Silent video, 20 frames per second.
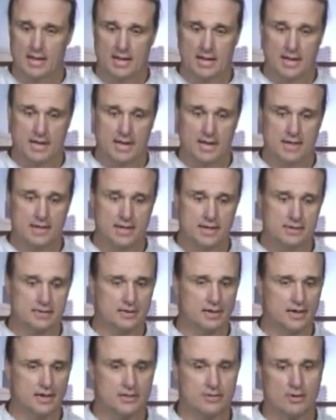And
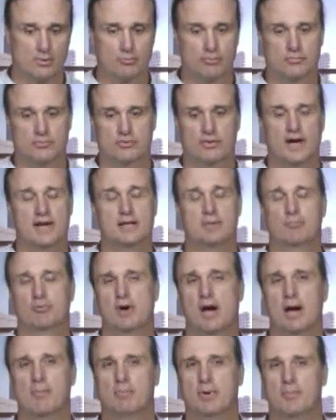they're trying to
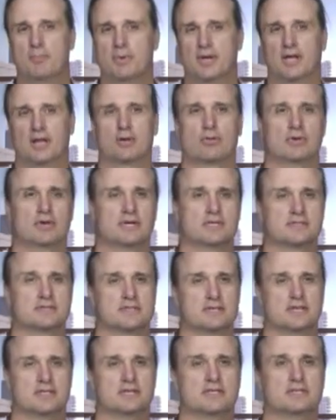prop up Hillary is
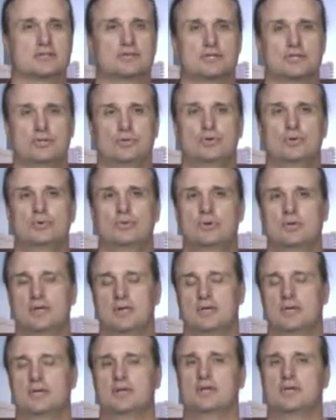who
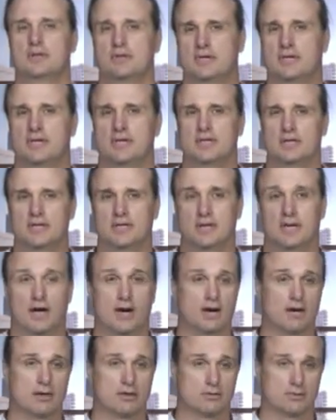
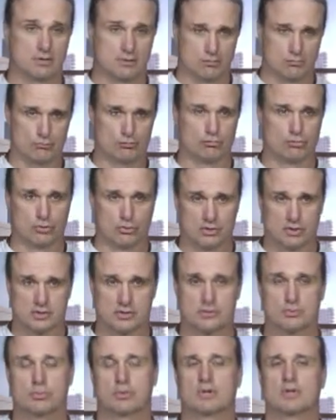our
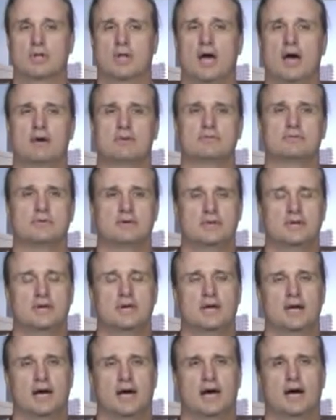rulers would love,
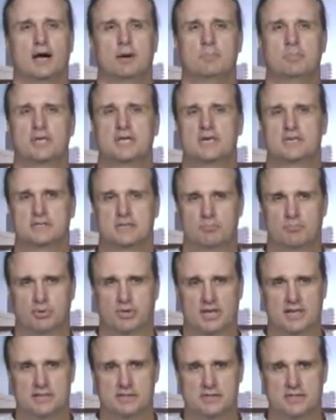because it
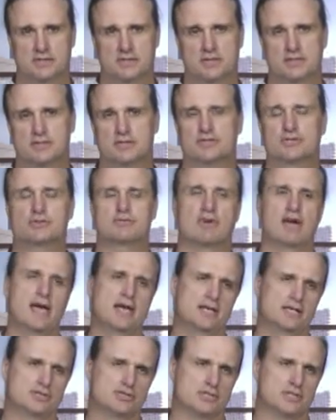plays into the
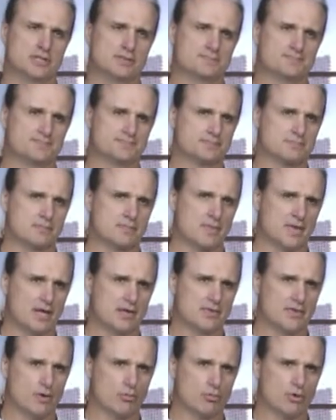strategy
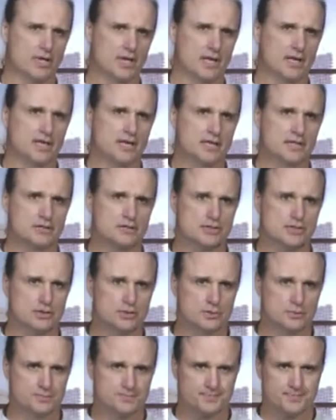that we're getting into